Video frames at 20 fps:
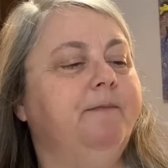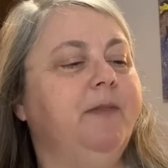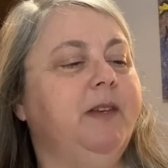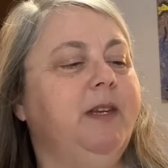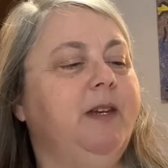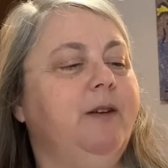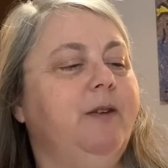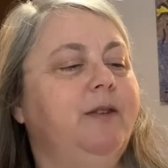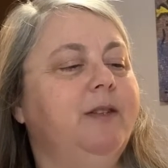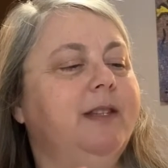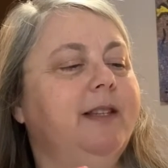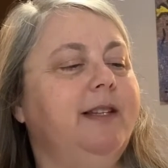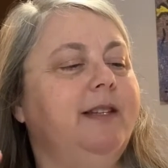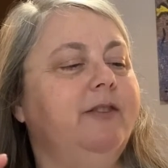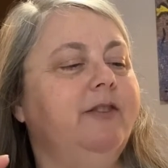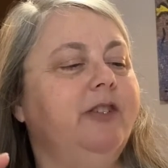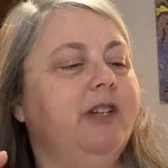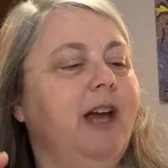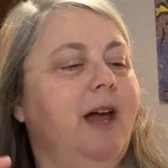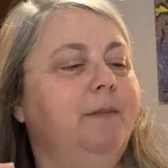Use
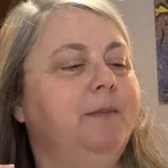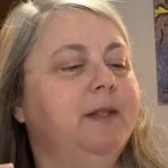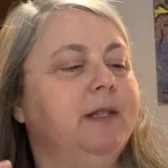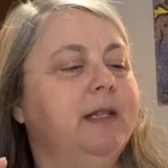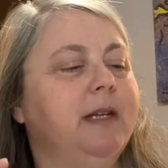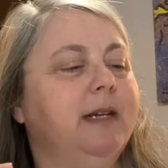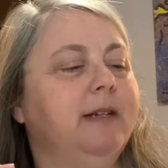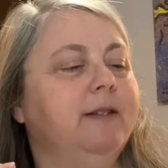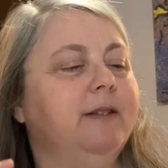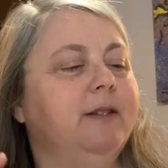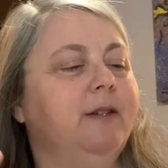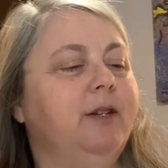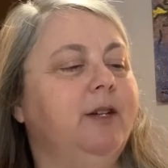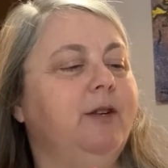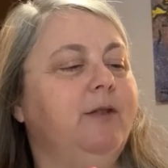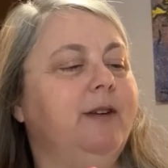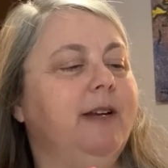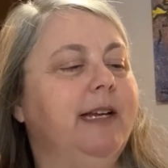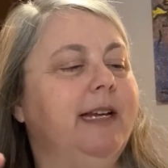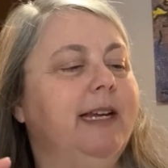these chopsticks so
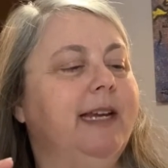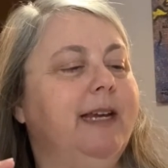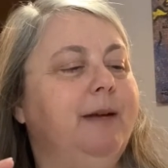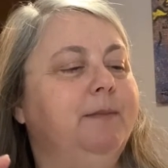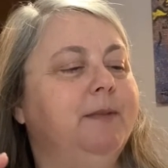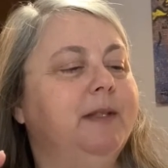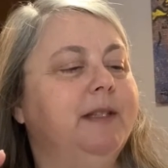you can keep